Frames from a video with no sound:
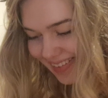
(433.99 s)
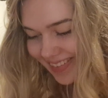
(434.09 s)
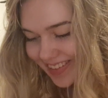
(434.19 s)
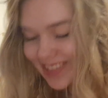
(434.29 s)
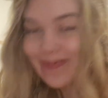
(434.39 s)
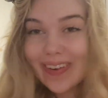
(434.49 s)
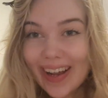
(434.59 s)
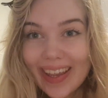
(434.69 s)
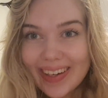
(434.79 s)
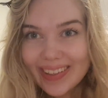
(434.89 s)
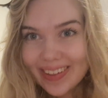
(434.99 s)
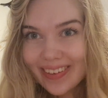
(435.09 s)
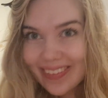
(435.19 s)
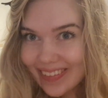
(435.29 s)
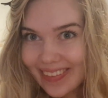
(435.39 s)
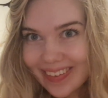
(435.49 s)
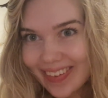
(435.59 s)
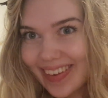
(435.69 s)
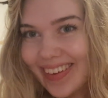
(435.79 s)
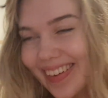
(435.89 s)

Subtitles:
are going to spray it on.